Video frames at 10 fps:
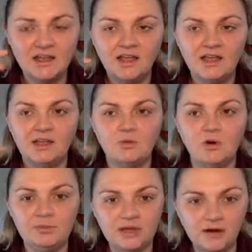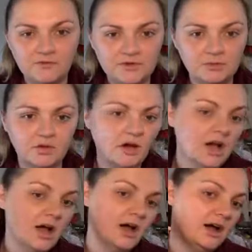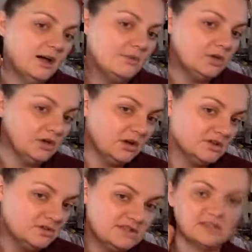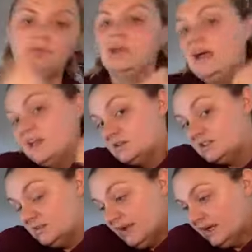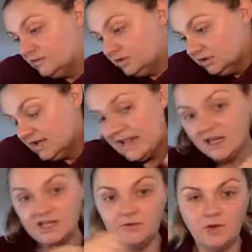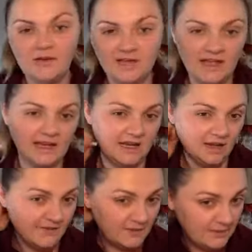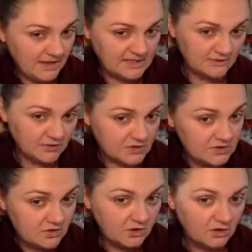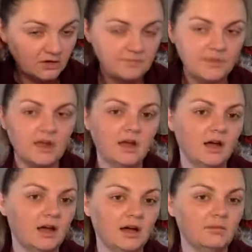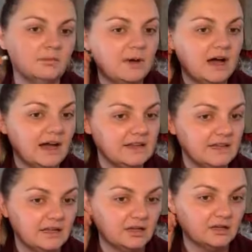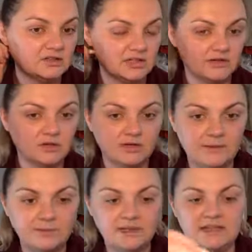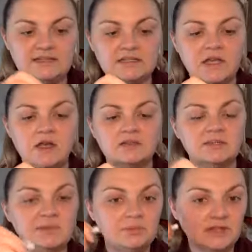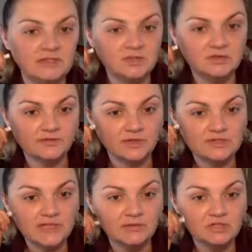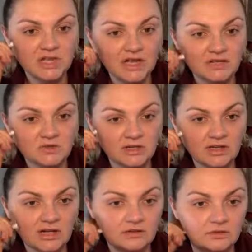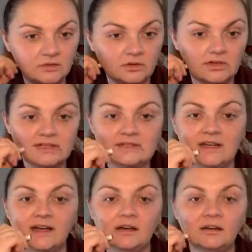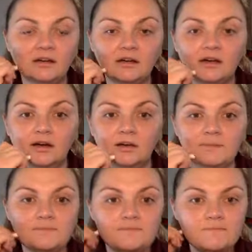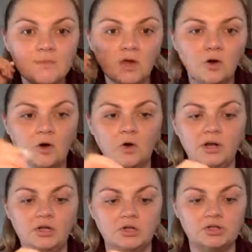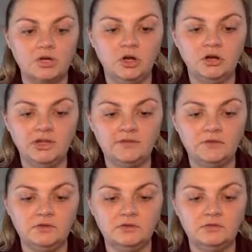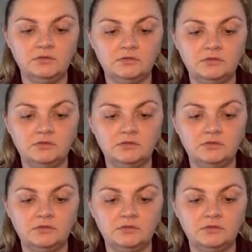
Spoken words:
It won't be comfortable. You can also just apply it to the back of your neck if you have a headache, at the base of your skull, behind the ears, another great place. Some people like to use it for TMJ, so you can kind of roll it down on your jaw if you